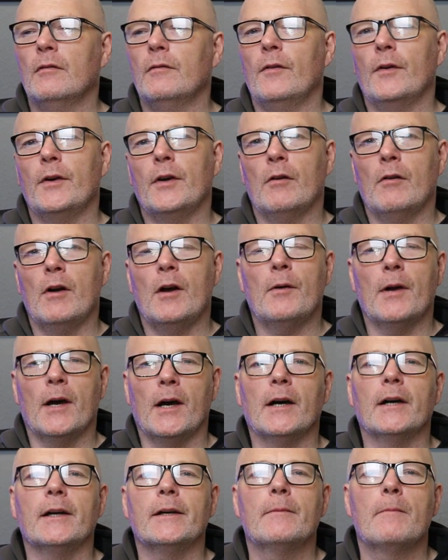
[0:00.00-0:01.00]

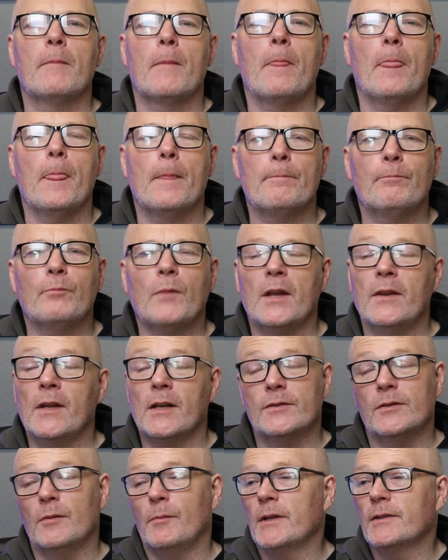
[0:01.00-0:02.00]
eye, and
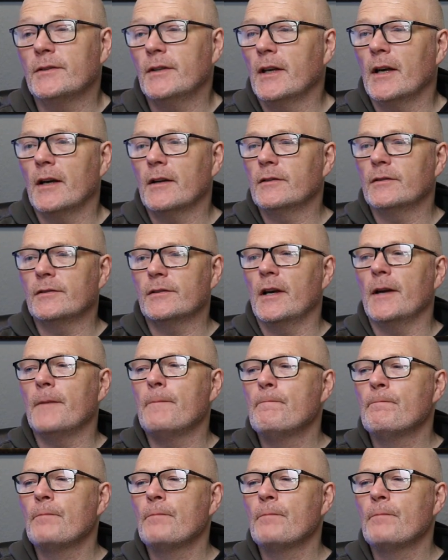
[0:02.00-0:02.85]
that's the best thing I can say.